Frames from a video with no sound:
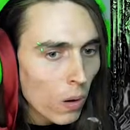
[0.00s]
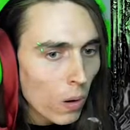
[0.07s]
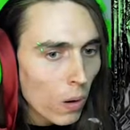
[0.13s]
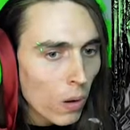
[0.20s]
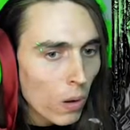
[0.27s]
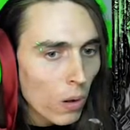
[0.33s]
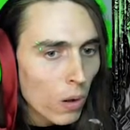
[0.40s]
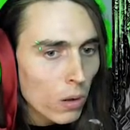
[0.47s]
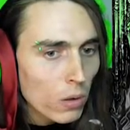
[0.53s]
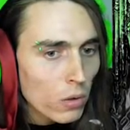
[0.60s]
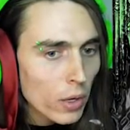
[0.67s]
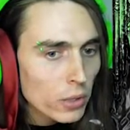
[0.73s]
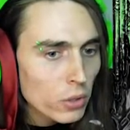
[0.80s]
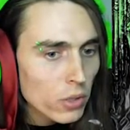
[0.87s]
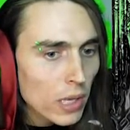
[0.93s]
Oh, I'm
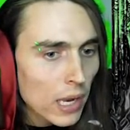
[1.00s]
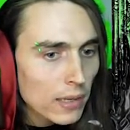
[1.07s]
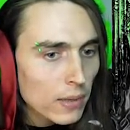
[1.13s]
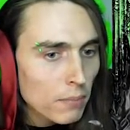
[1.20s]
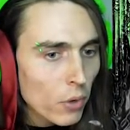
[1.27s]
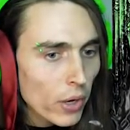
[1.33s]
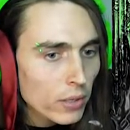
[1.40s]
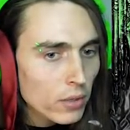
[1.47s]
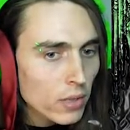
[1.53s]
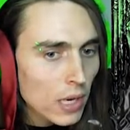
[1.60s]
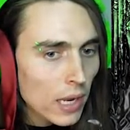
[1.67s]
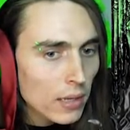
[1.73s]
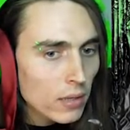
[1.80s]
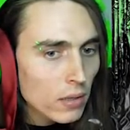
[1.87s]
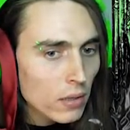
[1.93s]
going to the light, I'm going to the
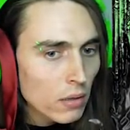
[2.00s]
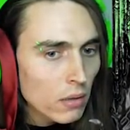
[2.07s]
light.